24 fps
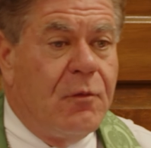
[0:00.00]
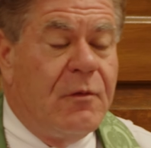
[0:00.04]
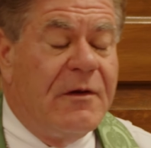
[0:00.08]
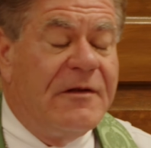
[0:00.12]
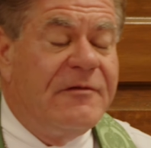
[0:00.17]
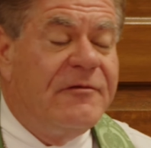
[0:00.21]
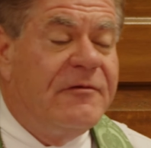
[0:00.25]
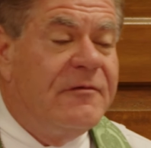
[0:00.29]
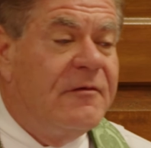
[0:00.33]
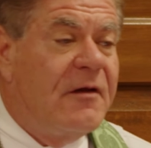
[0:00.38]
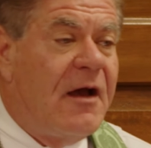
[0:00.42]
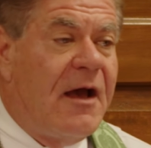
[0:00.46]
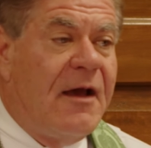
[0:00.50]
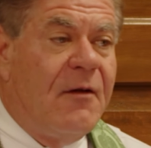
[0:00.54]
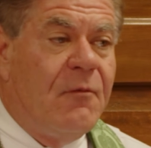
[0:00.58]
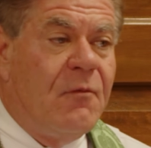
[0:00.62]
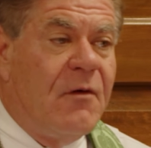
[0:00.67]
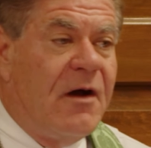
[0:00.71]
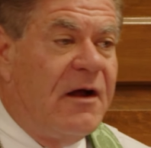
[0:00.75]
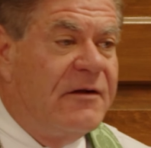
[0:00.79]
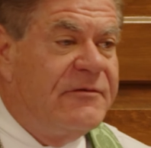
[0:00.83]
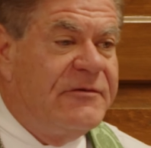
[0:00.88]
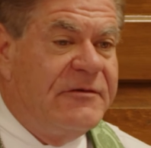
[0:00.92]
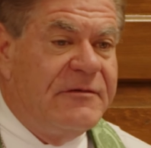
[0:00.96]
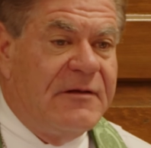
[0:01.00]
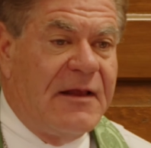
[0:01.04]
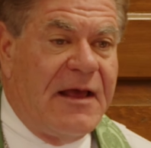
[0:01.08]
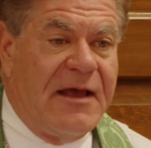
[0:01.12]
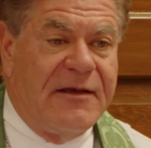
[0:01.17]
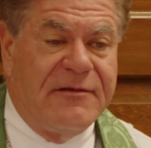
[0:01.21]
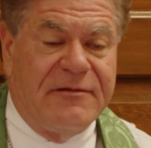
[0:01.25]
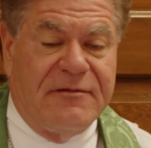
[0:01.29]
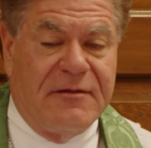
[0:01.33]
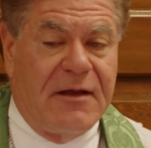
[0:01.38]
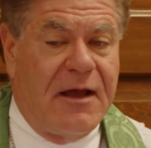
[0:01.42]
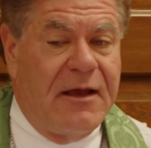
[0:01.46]
which I watched
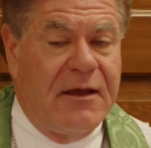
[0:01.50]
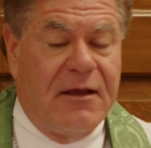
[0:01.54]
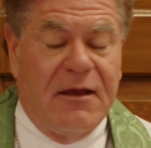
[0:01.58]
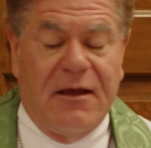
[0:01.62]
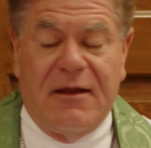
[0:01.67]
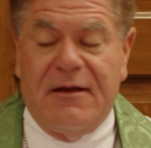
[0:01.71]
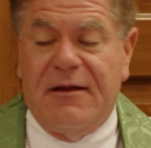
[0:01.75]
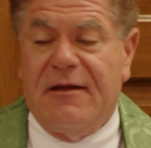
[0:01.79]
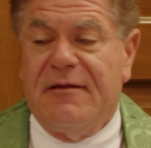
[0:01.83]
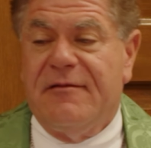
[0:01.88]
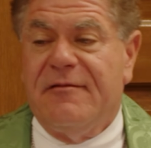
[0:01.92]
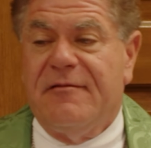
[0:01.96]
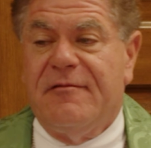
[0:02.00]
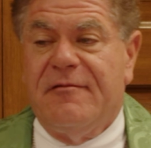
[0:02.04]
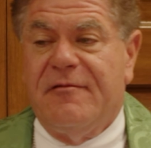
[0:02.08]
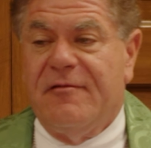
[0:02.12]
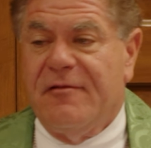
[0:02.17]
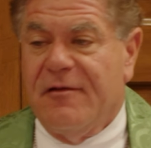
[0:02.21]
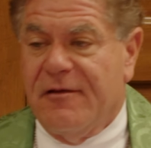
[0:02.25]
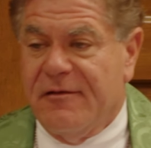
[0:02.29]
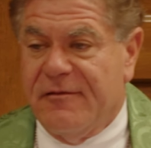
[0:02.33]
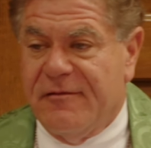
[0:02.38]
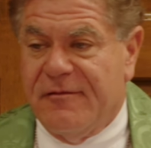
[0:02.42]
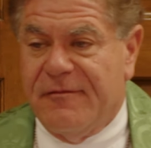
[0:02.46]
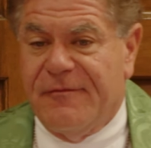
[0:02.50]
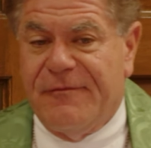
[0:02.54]
last night, and it's just